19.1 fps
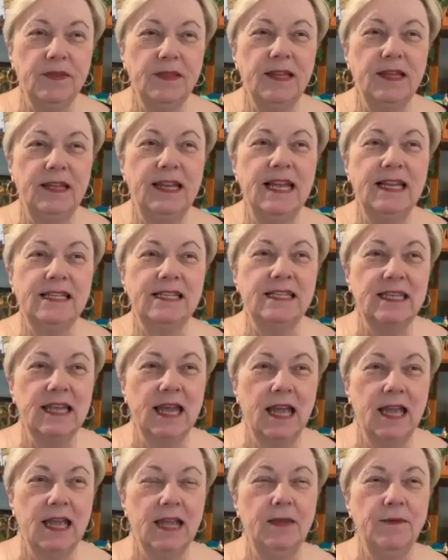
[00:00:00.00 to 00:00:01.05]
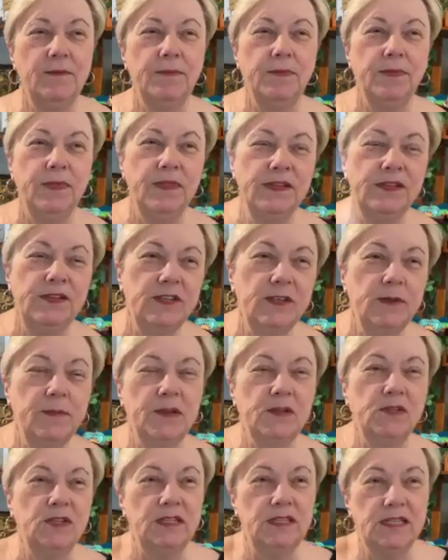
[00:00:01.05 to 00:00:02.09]
Let's say, this is the
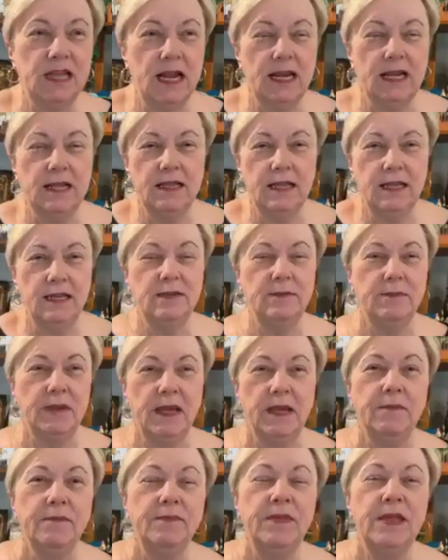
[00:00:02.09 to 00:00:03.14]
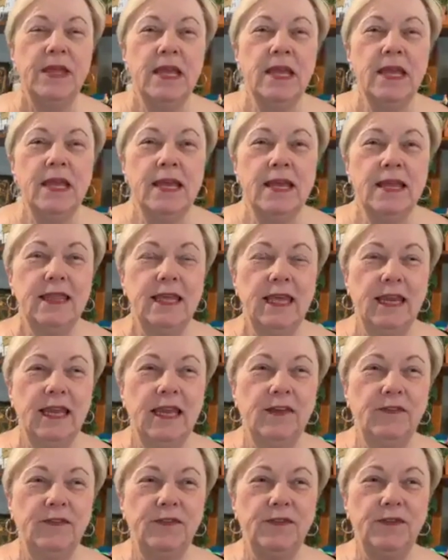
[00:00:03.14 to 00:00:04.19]
most exciting thing to me, that
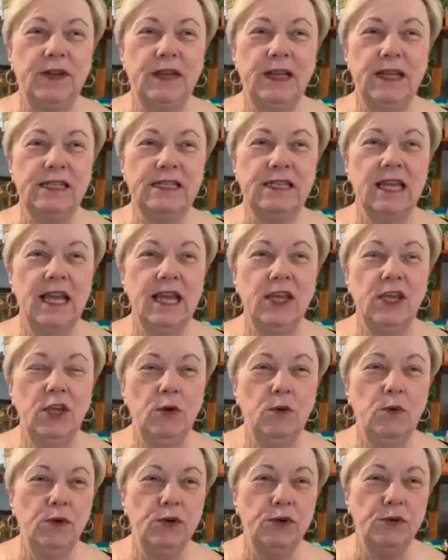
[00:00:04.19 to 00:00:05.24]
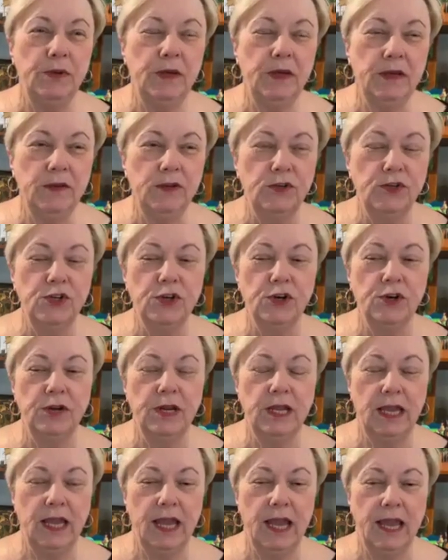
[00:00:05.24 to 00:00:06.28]
if, let's say you were doing a
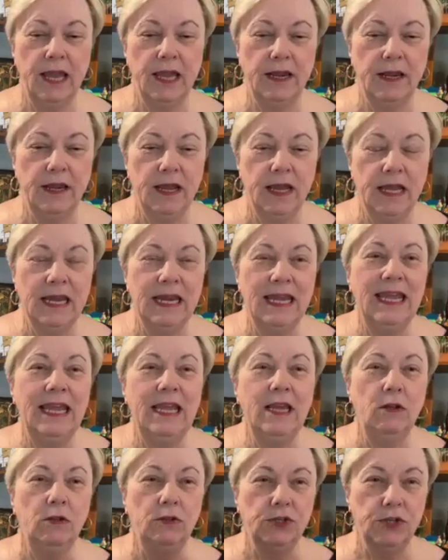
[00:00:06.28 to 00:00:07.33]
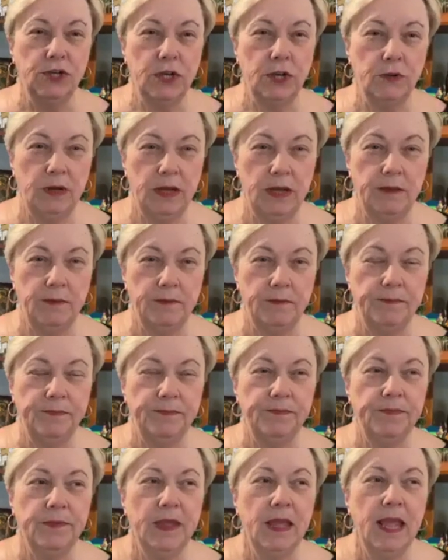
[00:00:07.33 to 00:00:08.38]
journey and an eagle showed up,
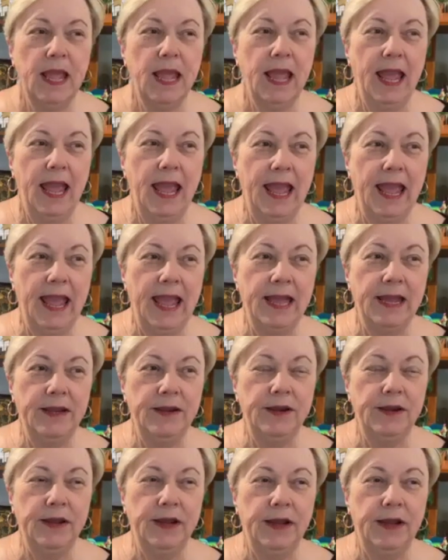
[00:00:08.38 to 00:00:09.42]
and